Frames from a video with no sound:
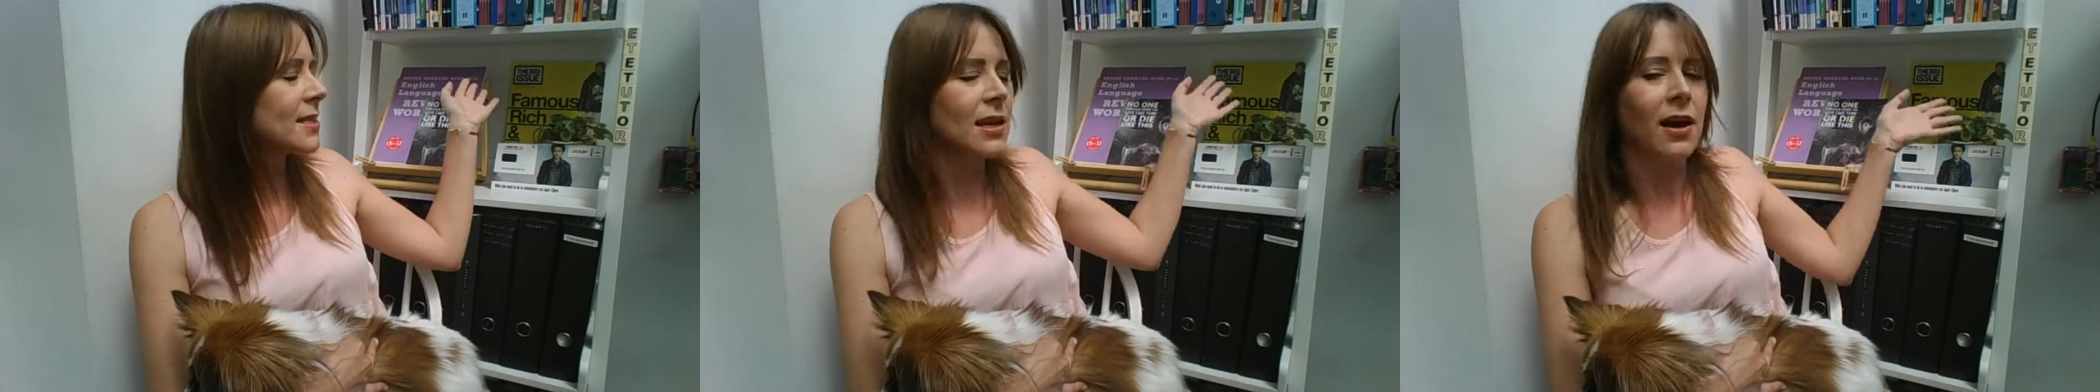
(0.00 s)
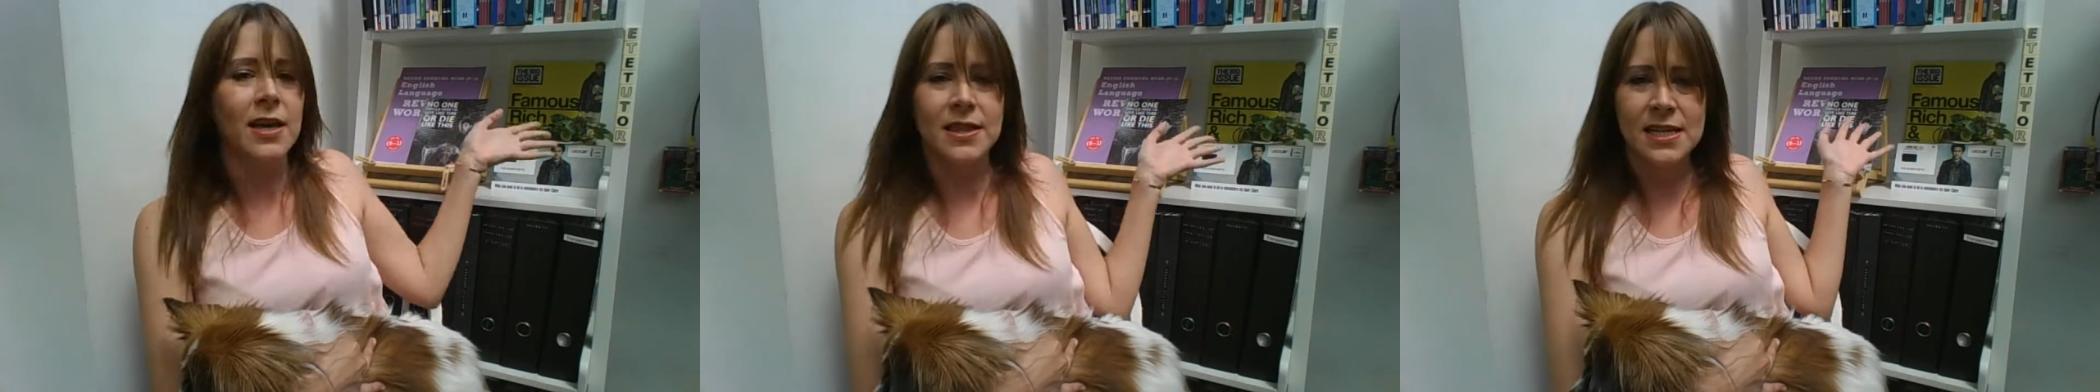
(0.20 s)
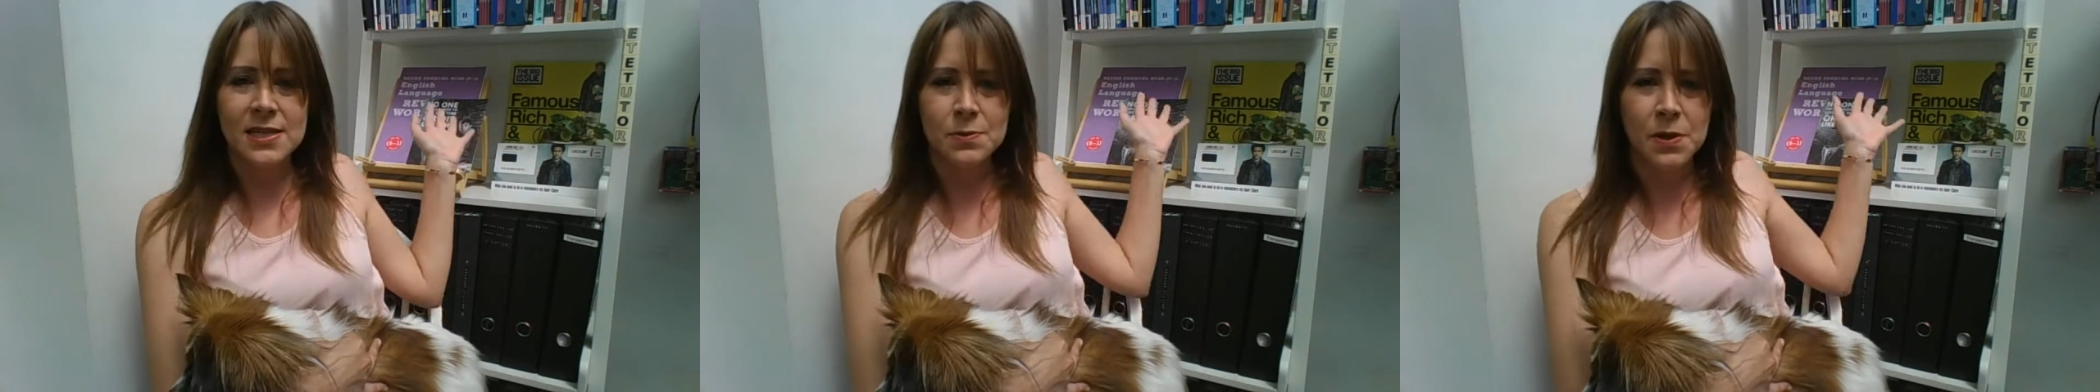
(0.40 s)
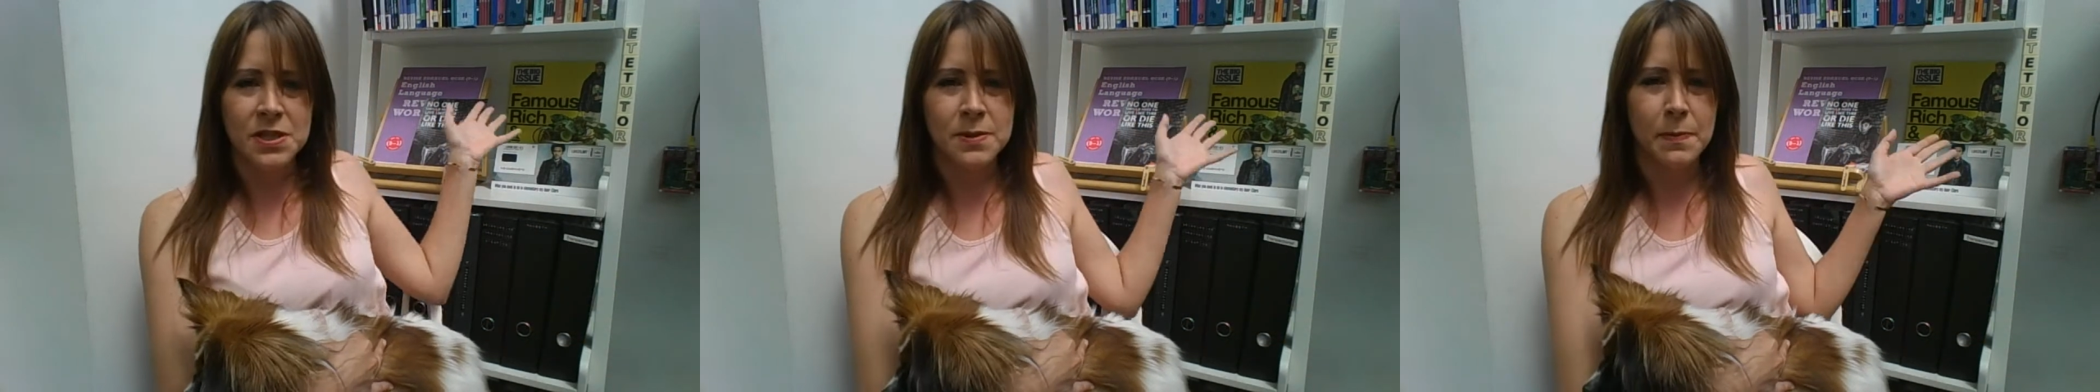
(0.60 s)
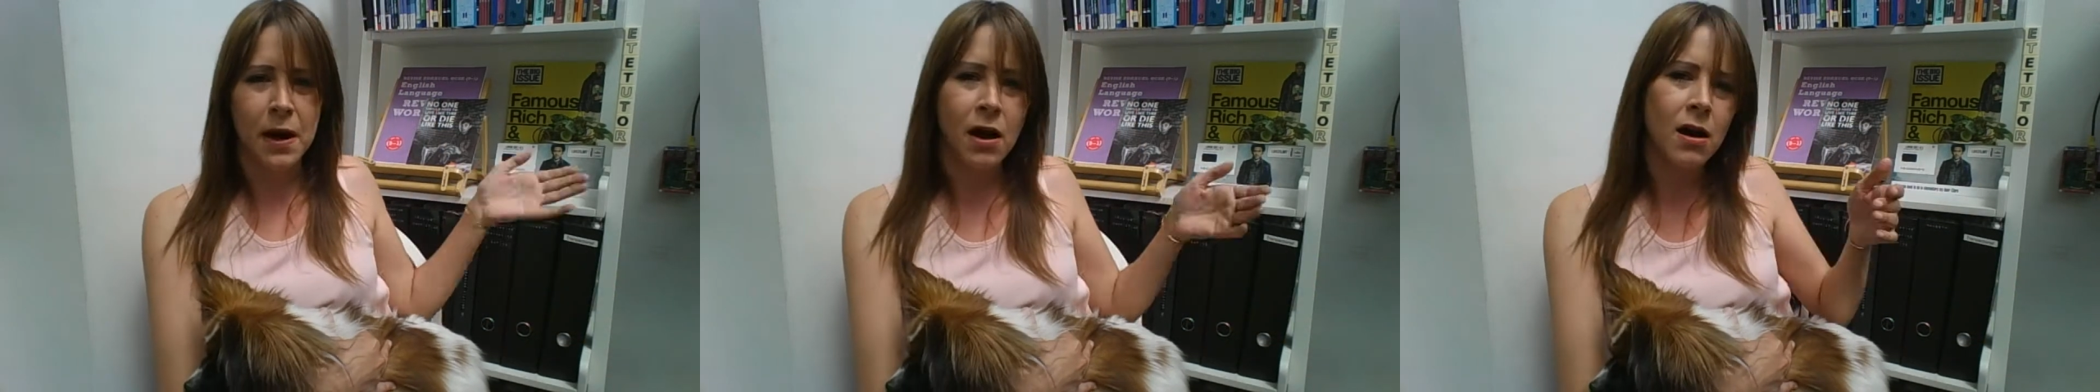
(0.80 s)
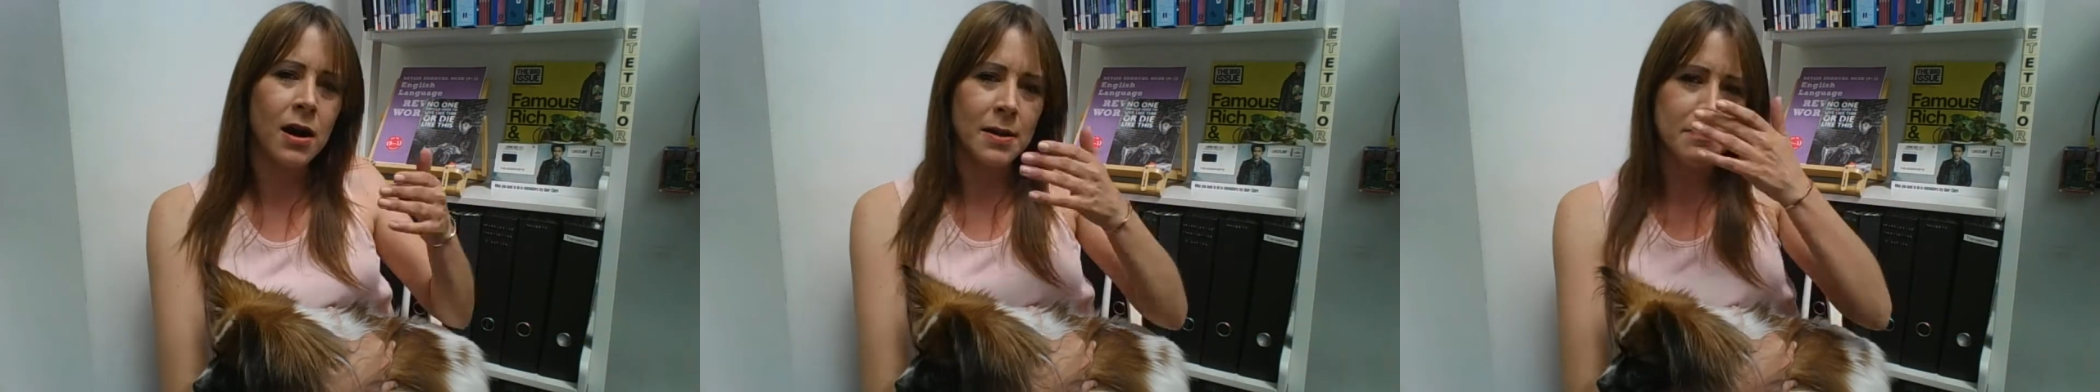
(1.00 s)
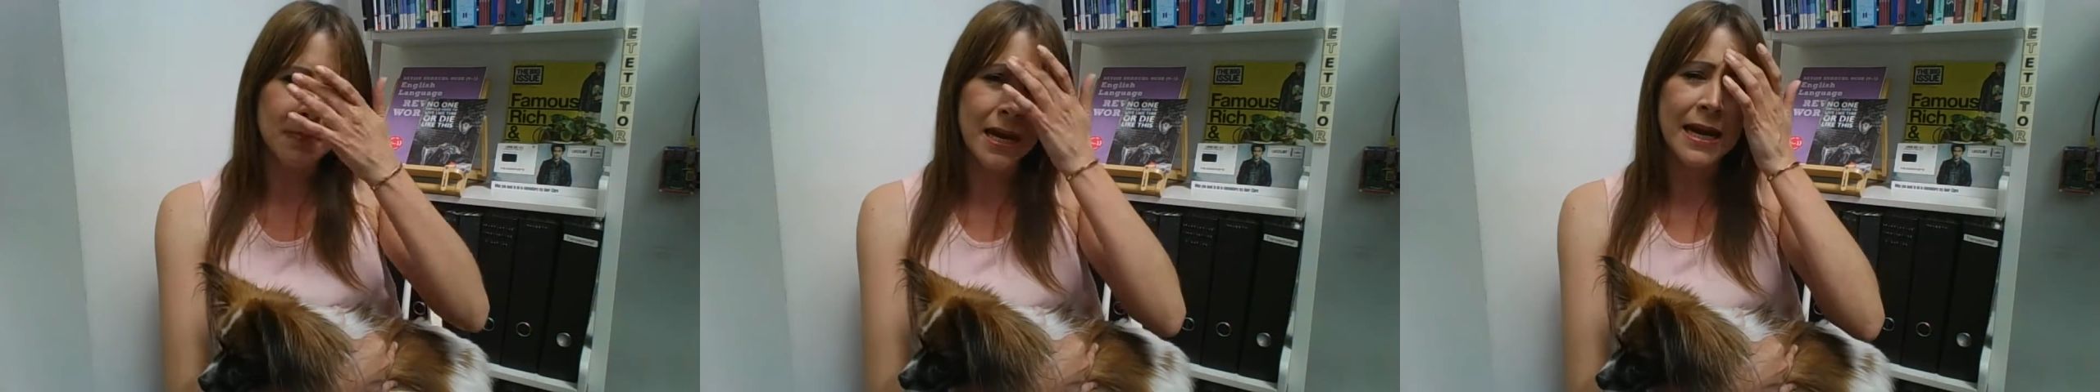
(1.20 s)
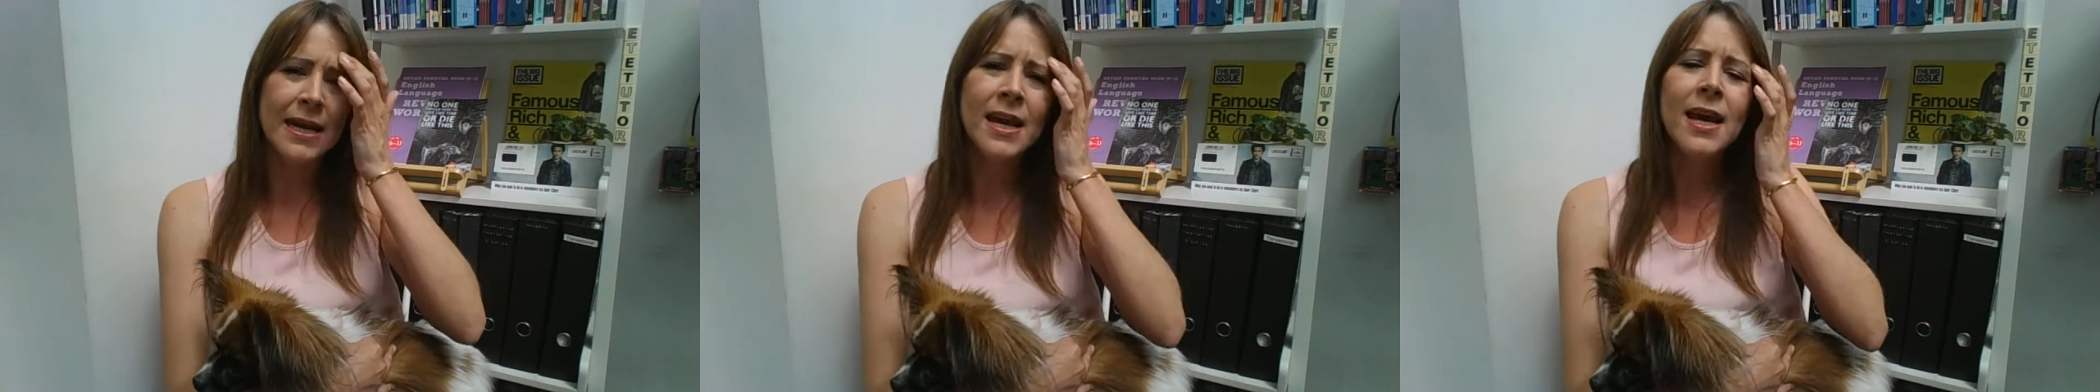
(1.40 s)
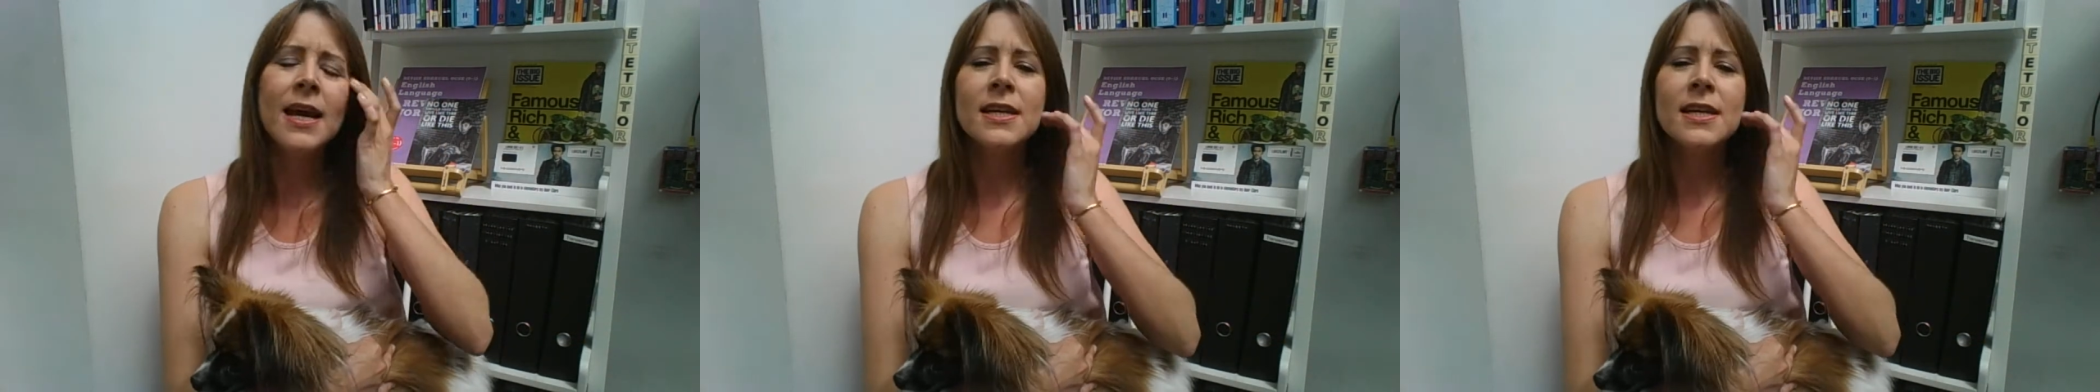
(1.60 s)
like these ones behind me,